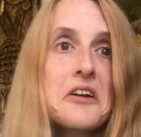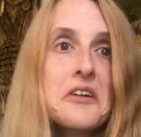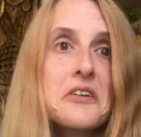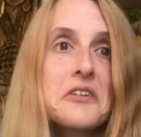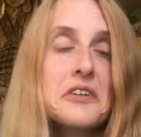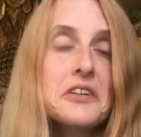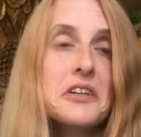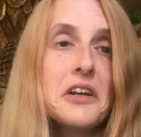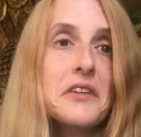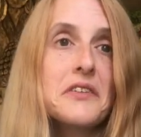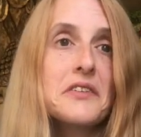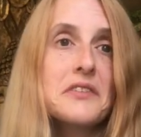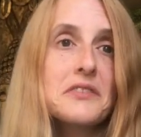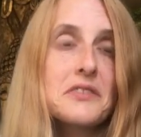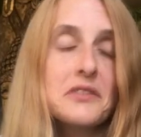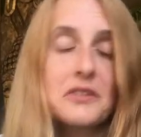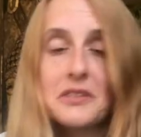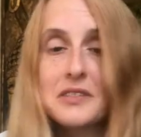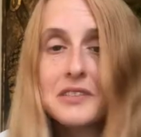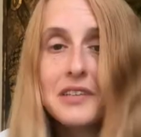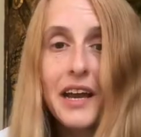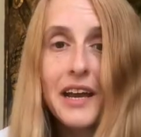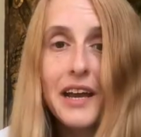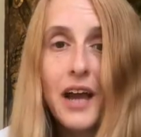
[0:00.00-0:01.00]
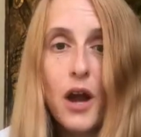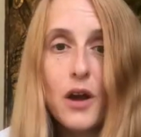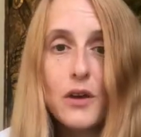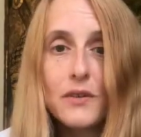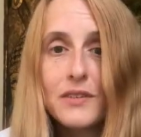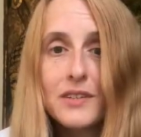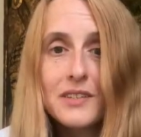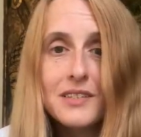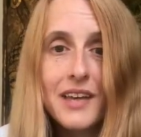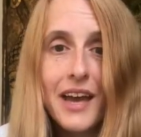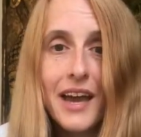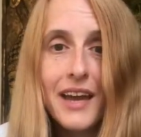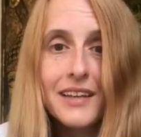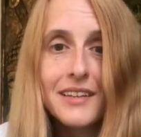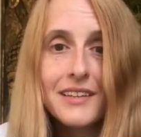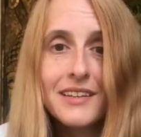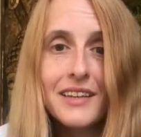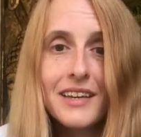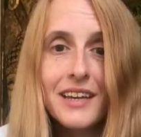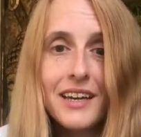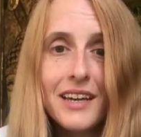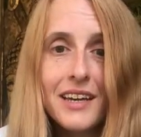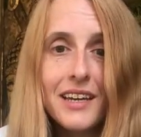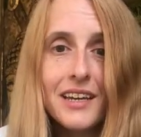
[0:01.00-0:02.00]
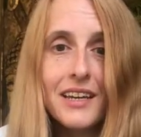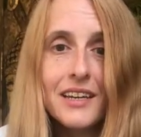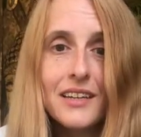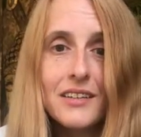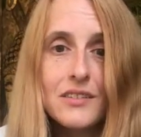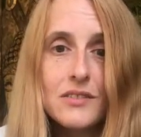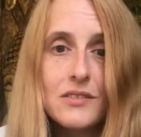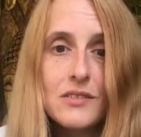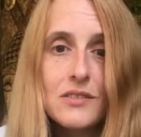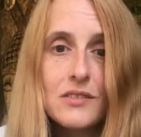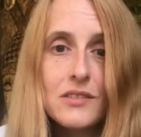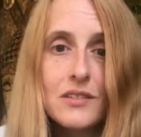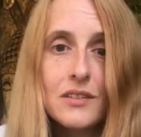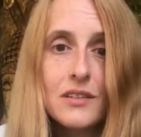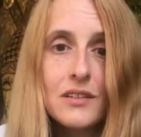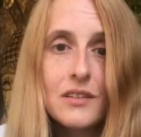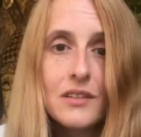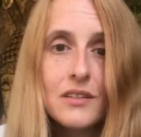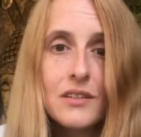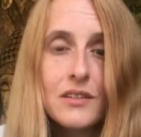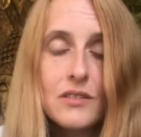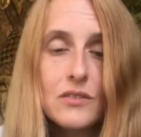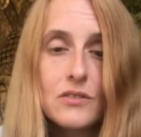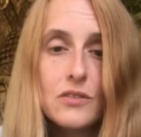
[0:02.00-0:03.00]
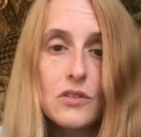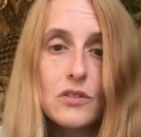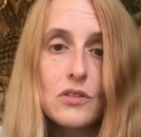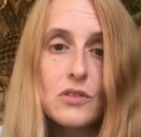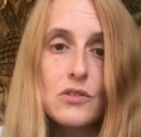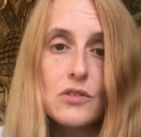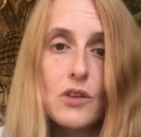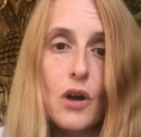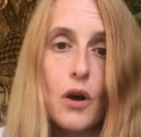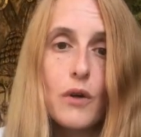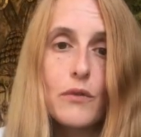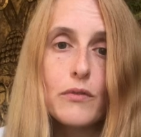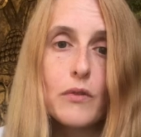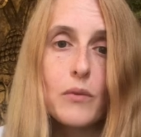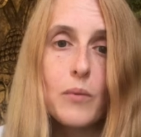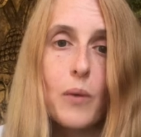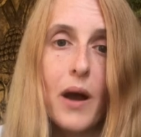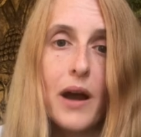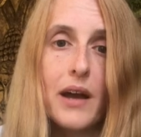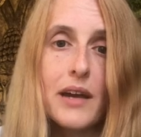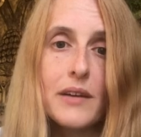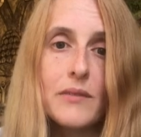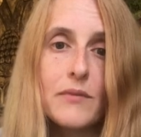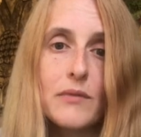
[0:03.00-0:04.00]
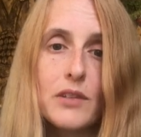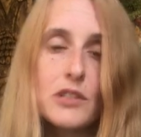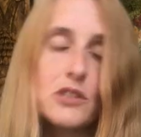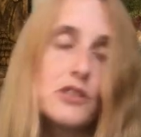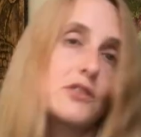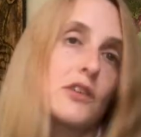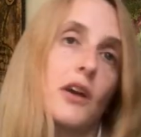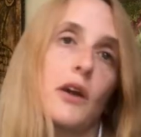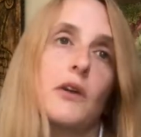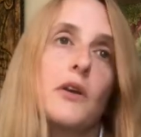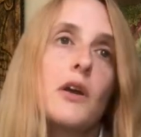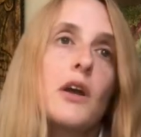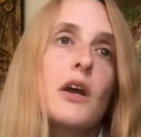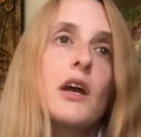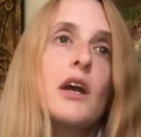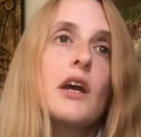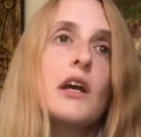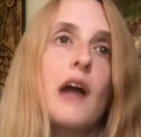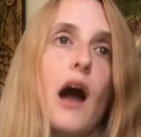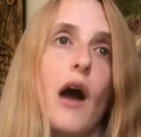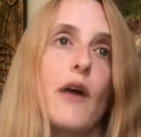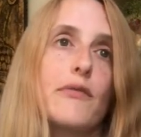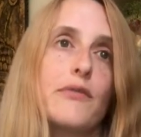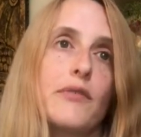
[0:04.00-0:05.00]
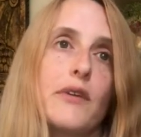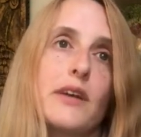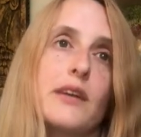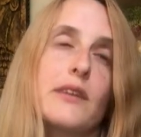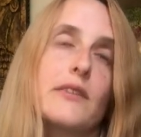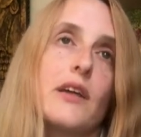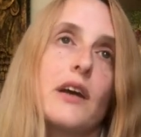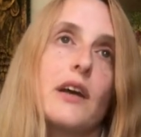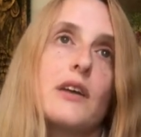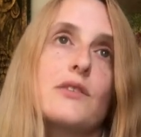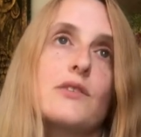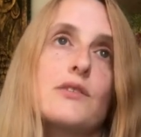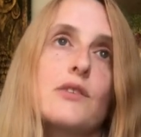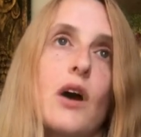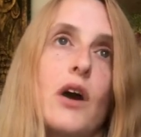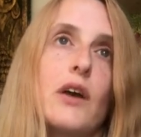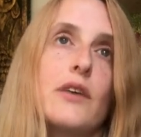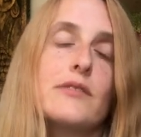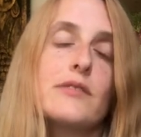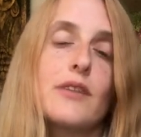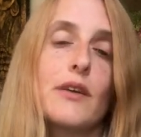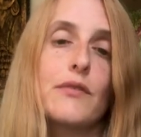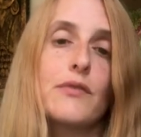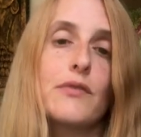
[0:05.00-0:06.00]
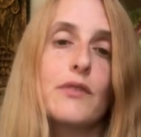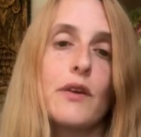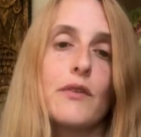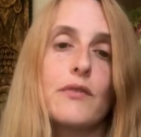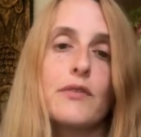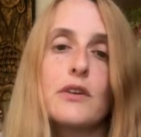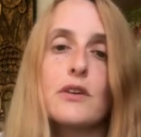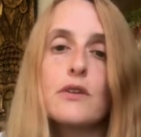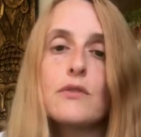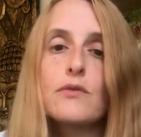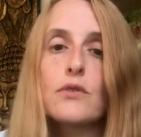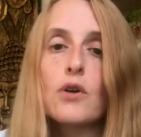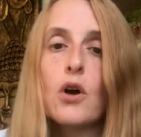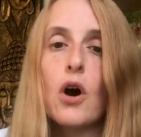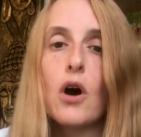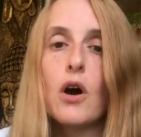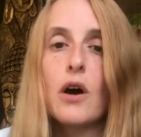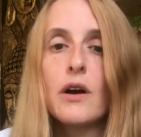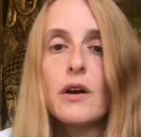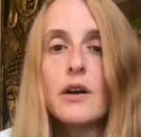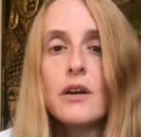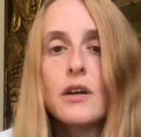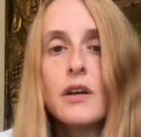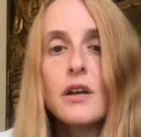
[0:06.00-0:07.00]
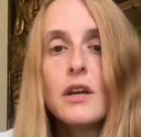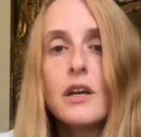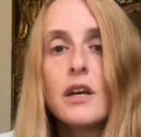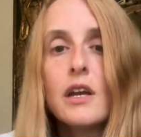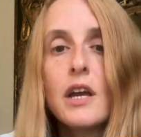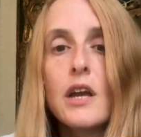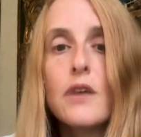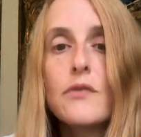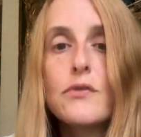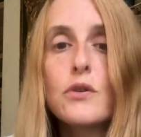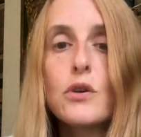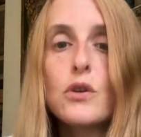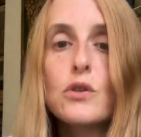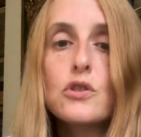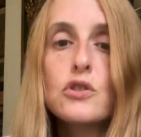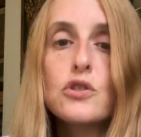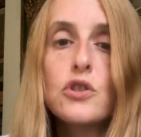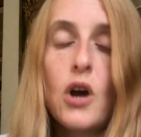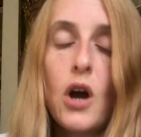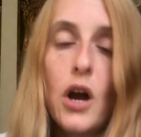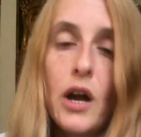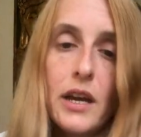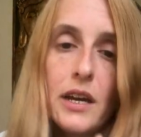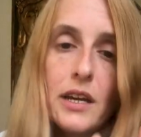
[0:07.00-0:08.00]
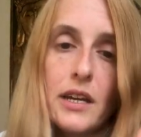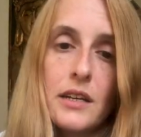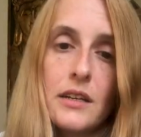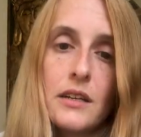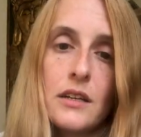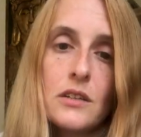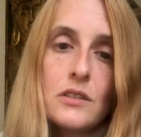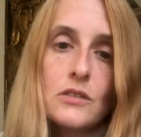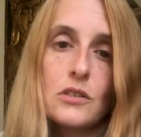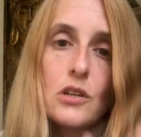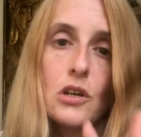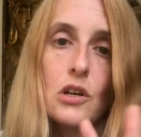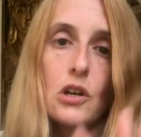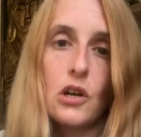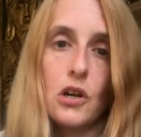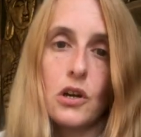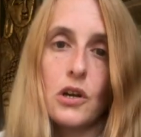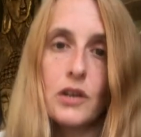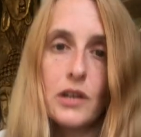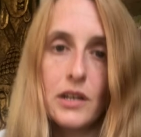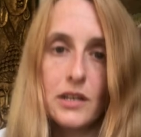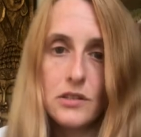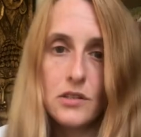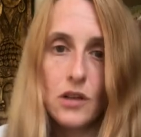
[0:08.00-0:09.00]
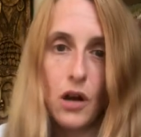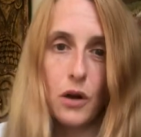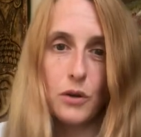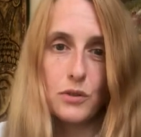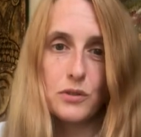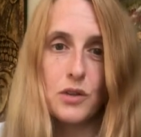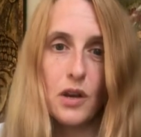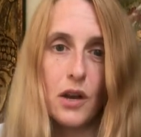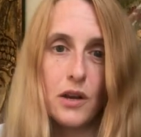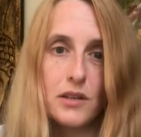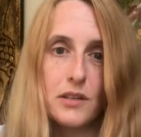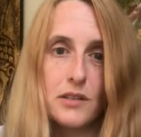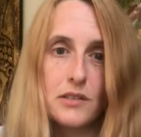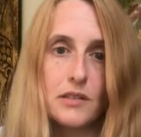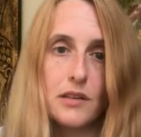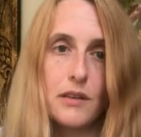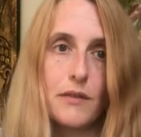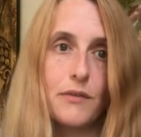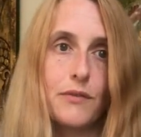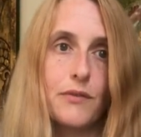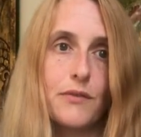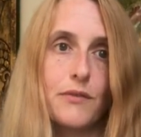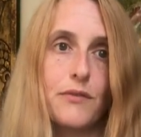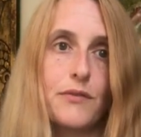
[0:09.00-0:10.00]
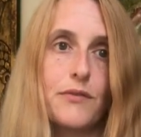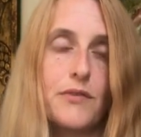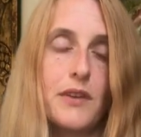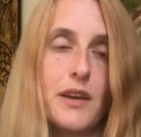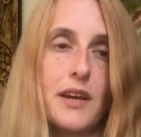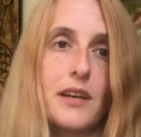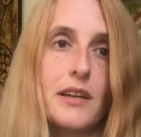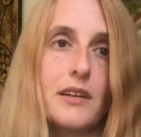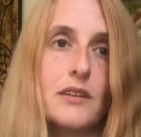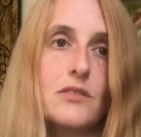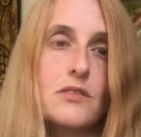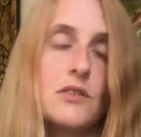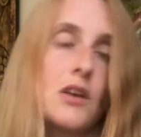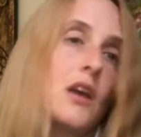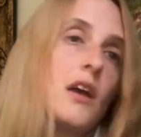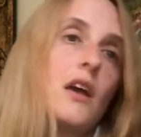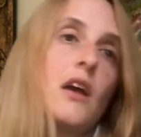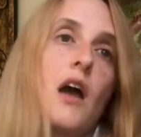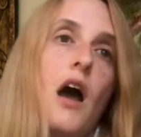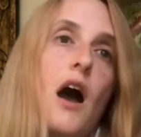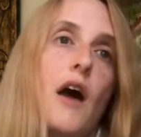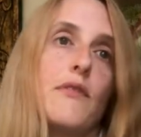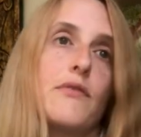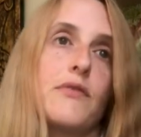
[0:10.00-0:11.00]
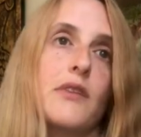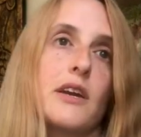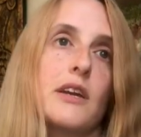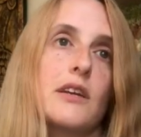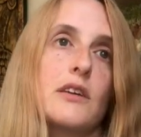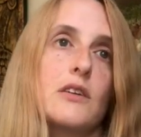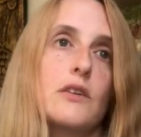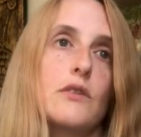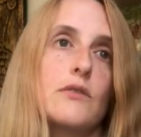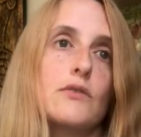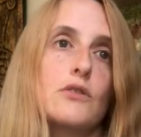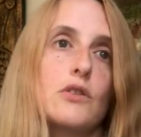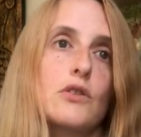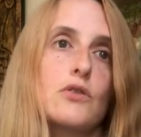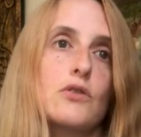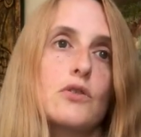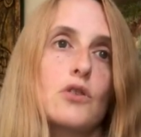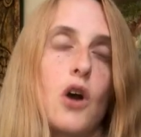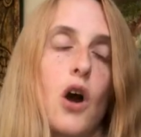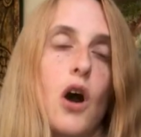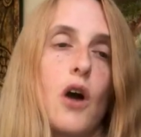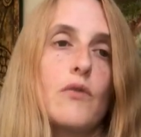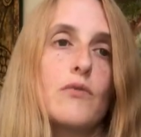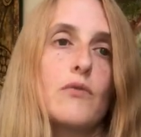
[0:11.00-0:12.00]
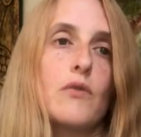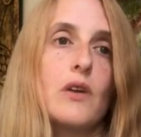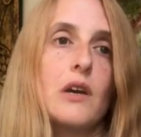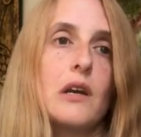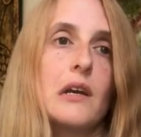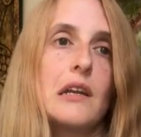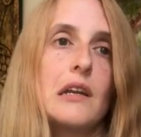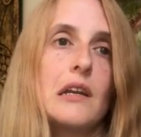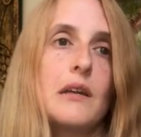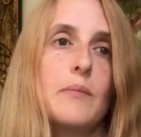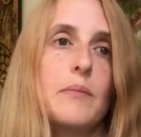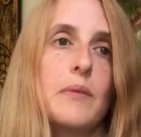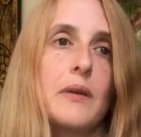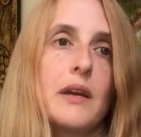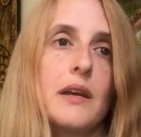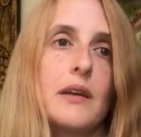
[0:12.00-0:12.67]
you know, this could take over 10 years to dissolve away. So I think that I think you've got to, if you're trying to look into alternative things, I think you've just got to really